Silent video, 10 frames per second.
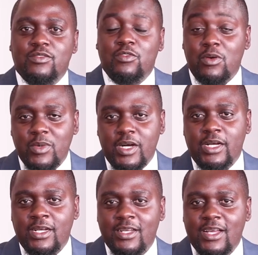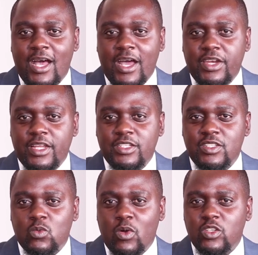it from her. And uh,
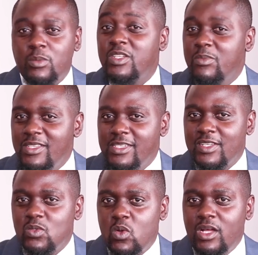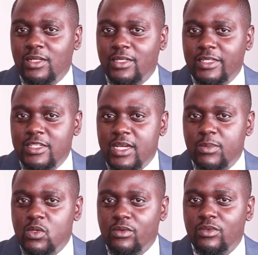she's quite optimistic as well in
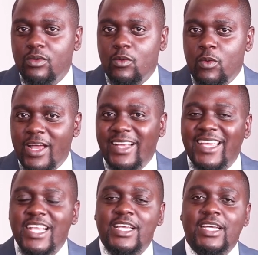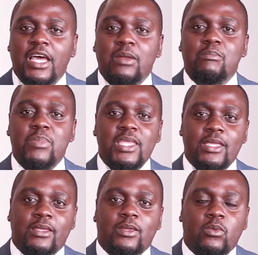terms of where Kenya can
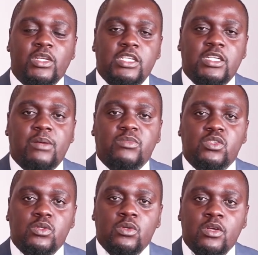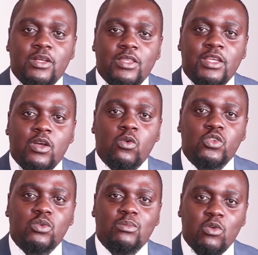be when it comes to the
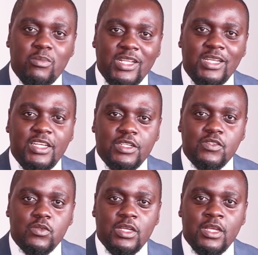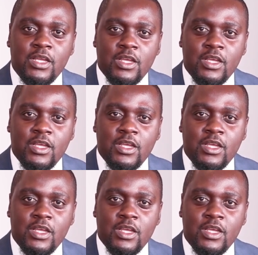automobile industry.